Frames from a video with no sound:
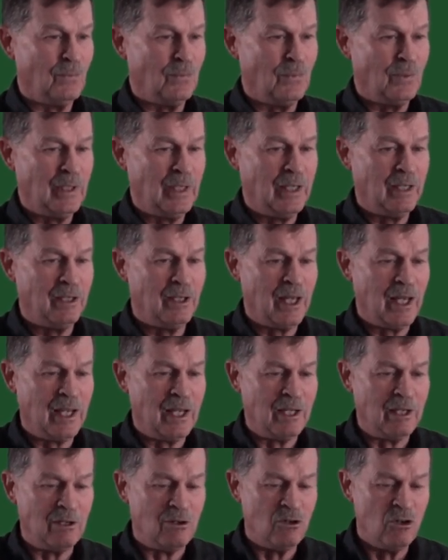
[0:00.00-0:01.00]

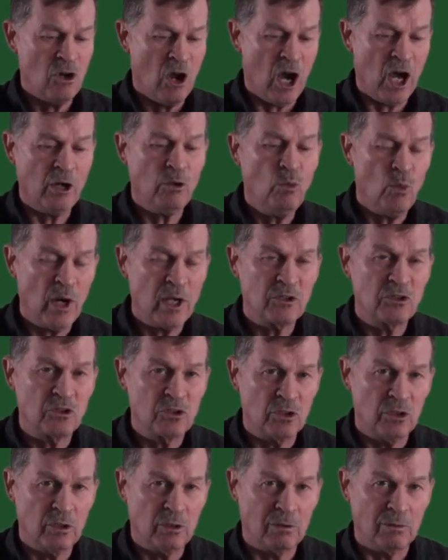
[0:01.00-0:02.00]
a
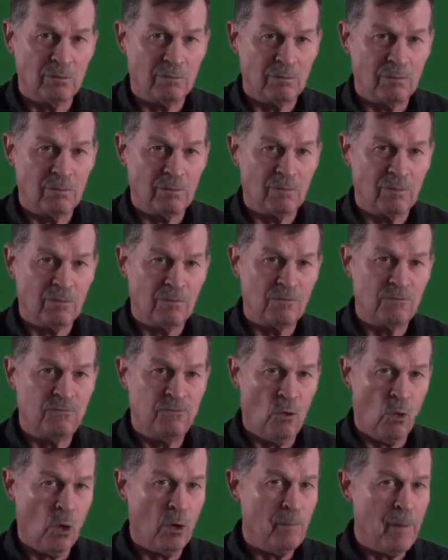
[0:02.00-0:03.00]
non-Western
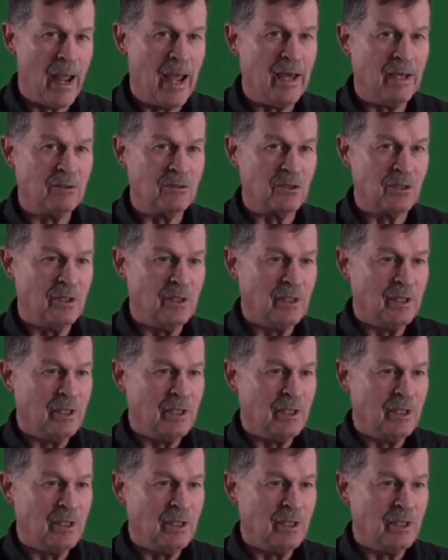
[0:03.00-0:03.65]
format,